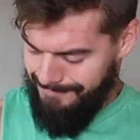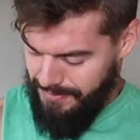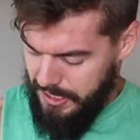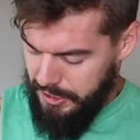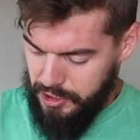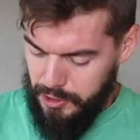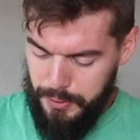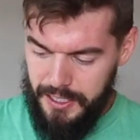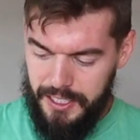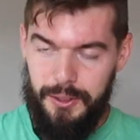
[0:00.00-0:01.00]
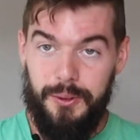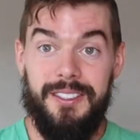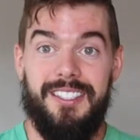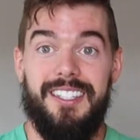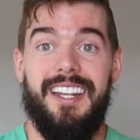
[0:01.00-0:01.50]
This should be a good
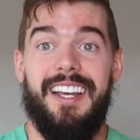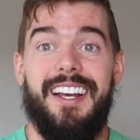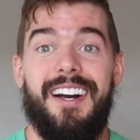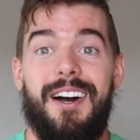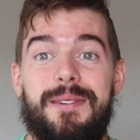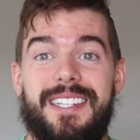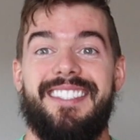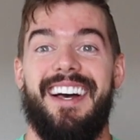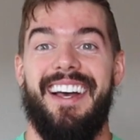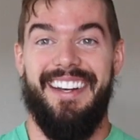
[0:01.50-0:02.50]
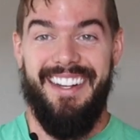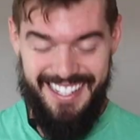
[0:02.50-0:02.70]
one today. I'm excited.